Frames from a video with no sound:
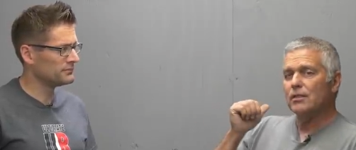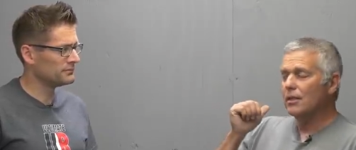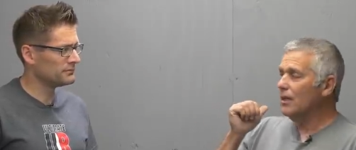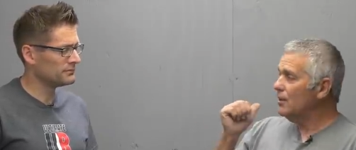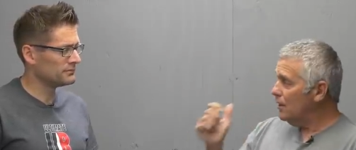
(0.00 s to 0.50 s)

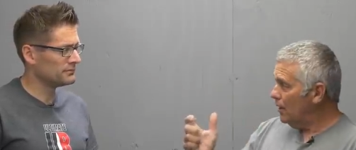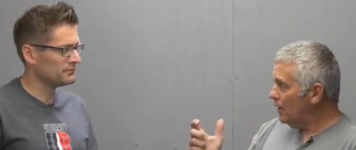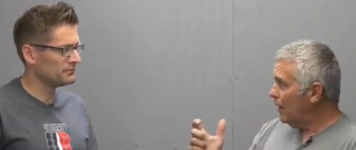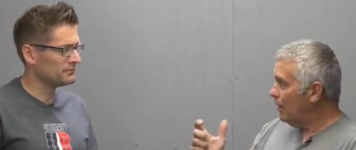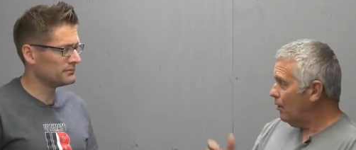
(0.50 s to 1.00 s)
Speaker 1: it's nice to
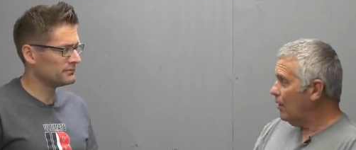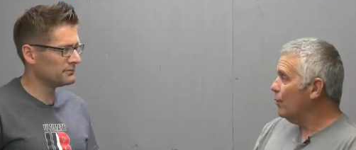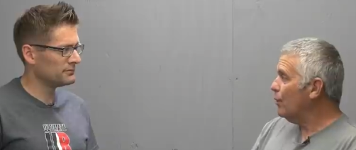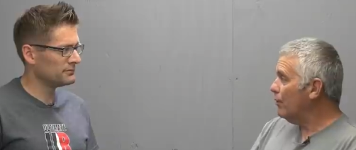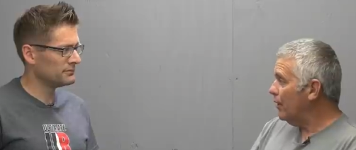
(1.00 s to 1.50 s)
hit that
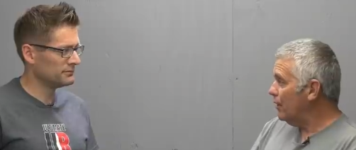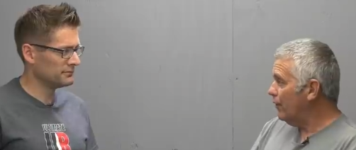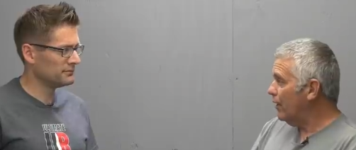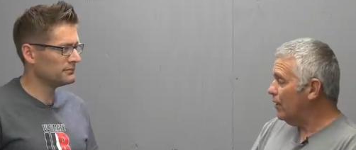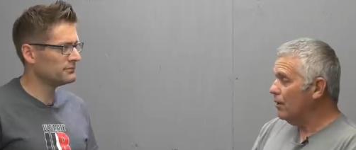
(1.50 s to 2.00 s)
target with a
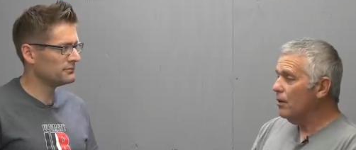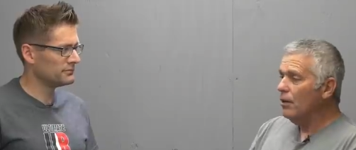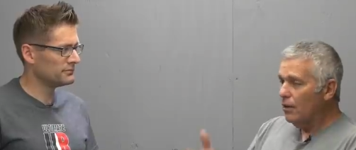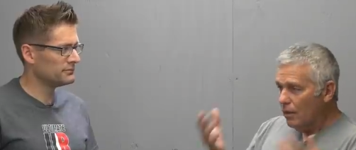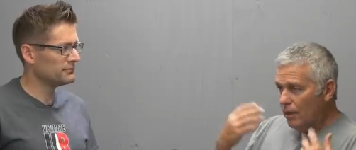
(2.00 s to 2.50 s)
rangefinder mm-hmm. mm
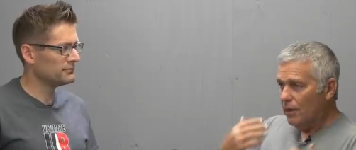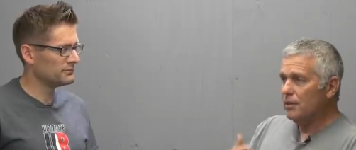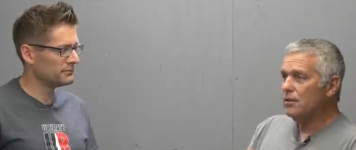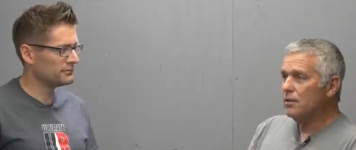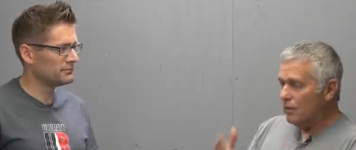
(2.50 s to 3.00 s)
-hmm.
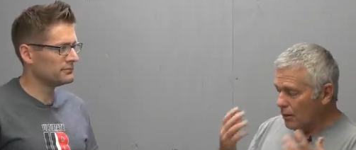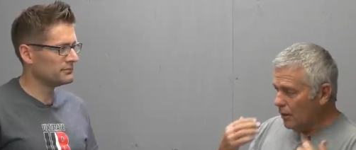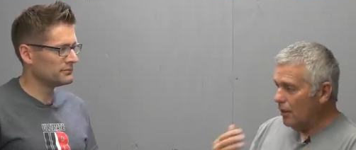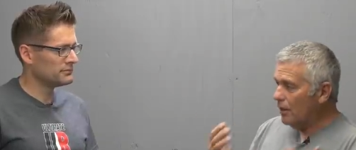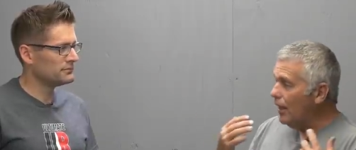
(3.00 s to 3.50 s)
and just to,
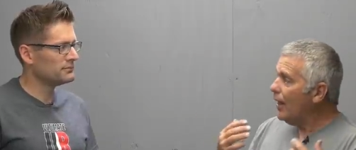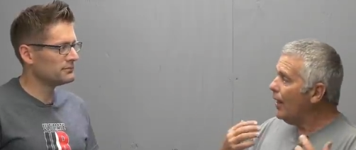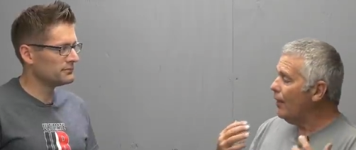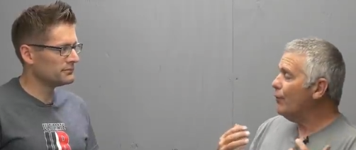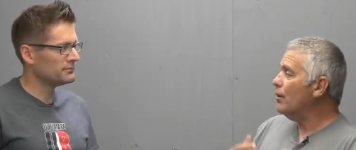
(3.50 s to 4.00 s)
to get
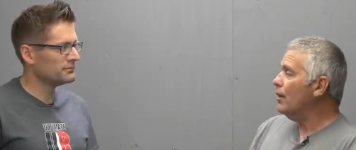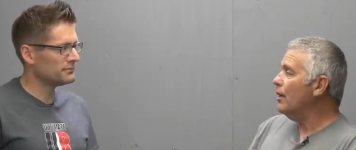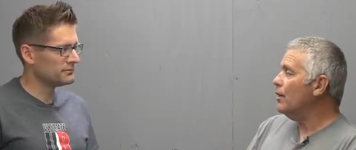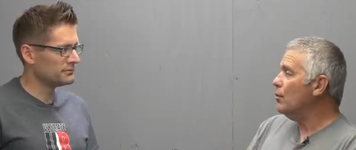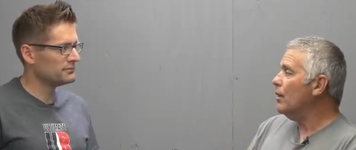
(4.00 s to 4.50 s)
that out of your
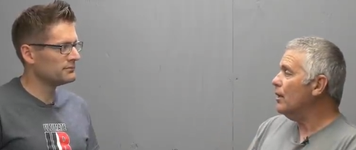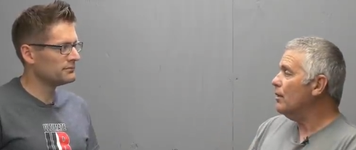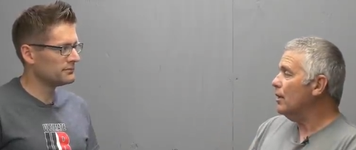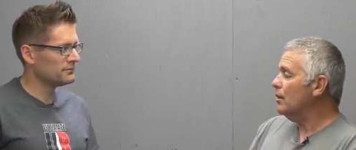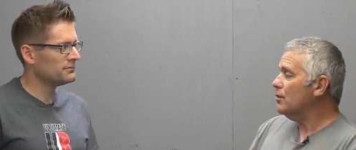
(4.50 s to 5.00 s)
out of your
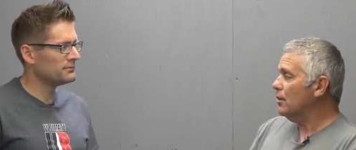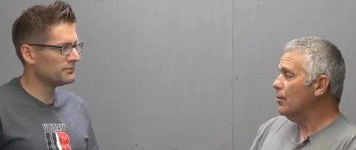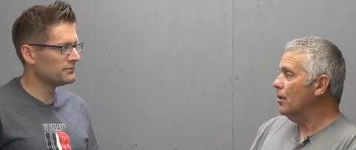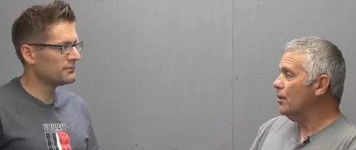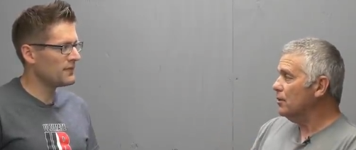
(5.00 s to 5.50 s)
mind out of your
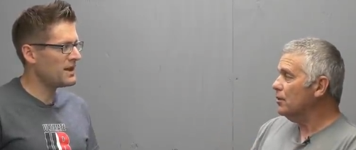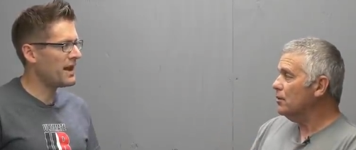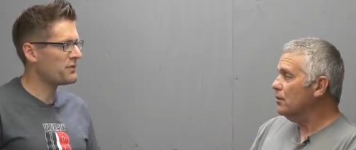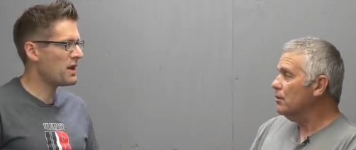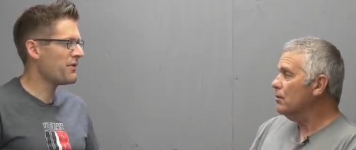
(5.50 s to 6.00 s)
subconscious
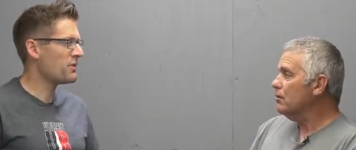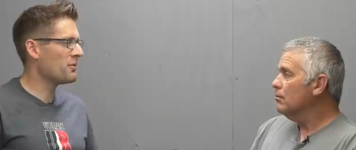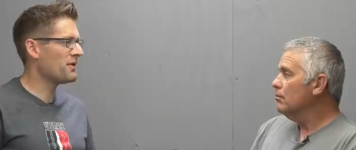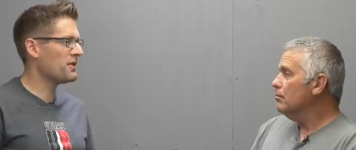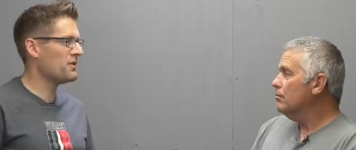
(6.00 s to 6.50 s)
yeah if
Speaker 2: you have
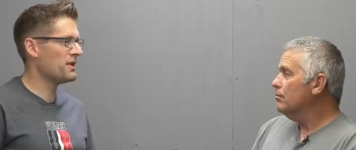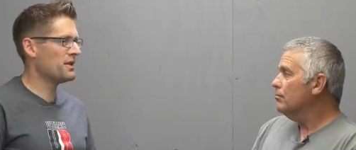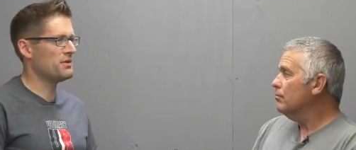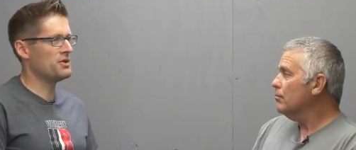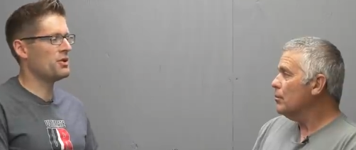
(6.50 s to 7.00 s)
it with you
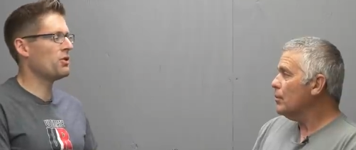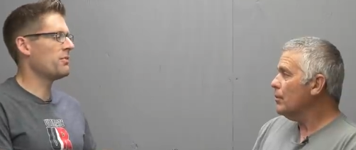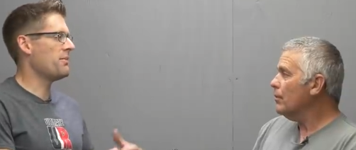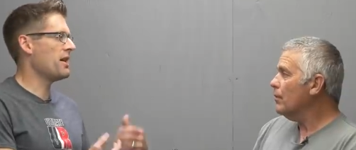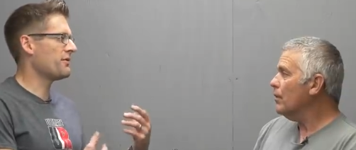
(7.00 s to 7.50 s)
then you
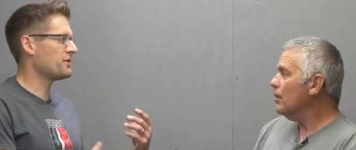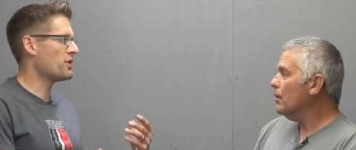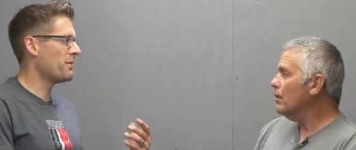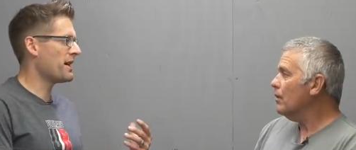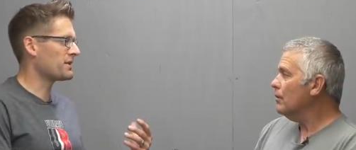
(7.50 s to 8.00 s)
don't maybe have
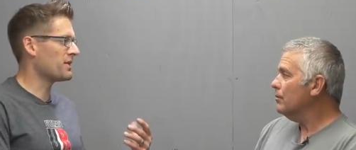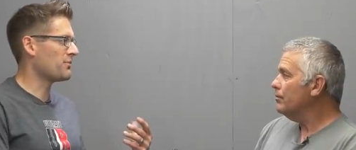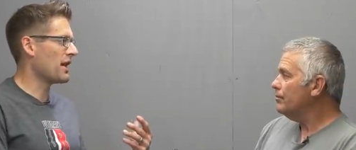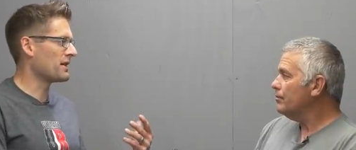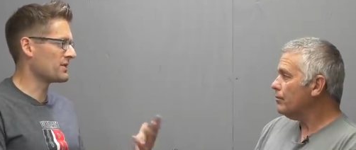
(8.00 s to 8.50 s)
to go back to
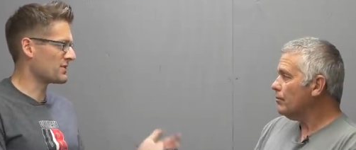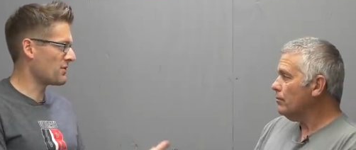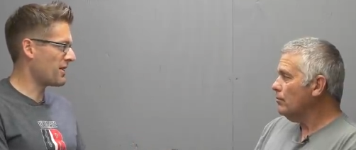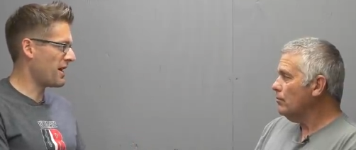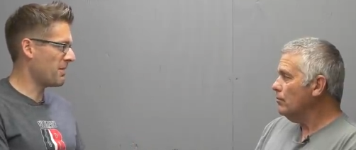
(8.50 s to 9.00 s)
the
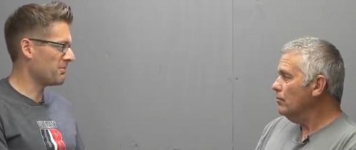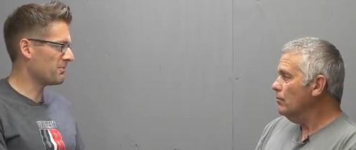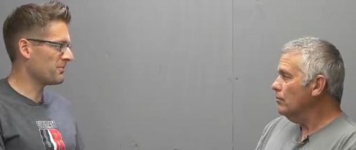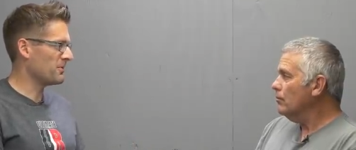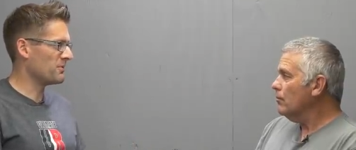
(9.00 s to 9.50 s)
PractiScore app
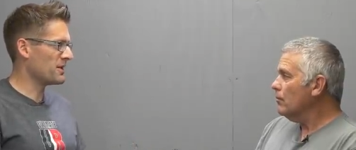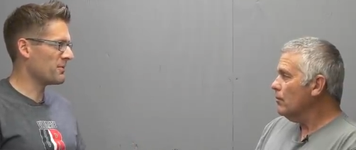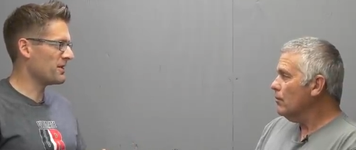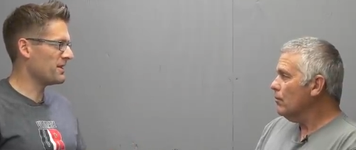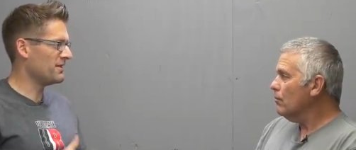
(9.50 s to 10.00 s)
and
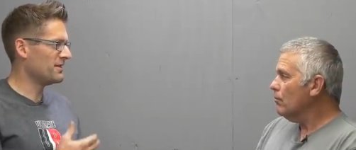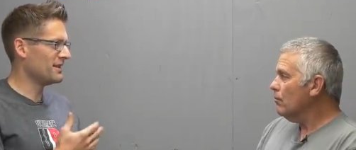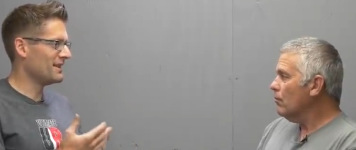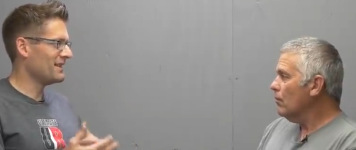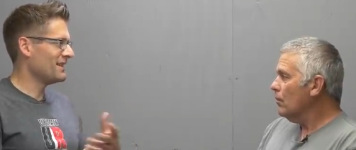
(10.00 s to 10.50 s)
reread
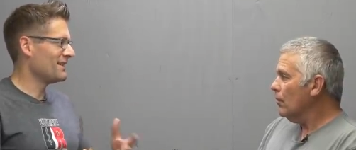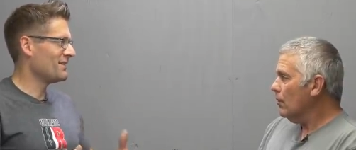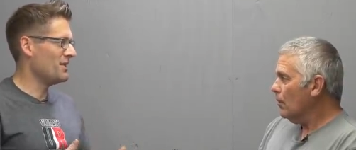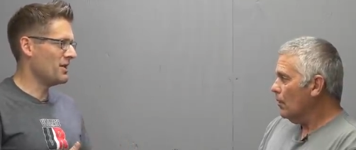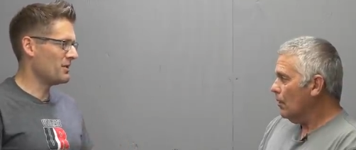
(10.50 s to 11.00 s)

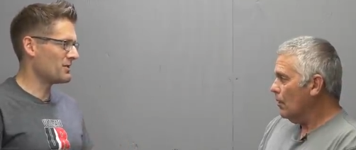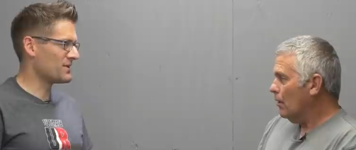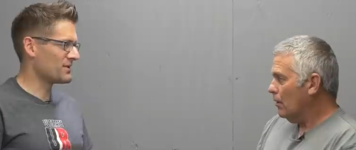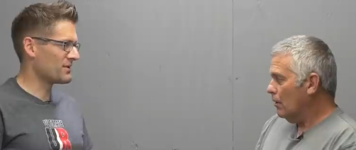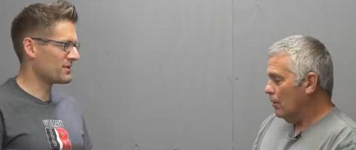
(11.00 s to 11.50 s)
the
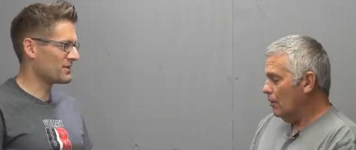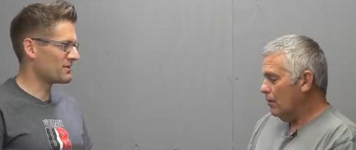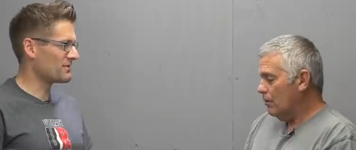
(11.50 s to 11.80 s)
notes or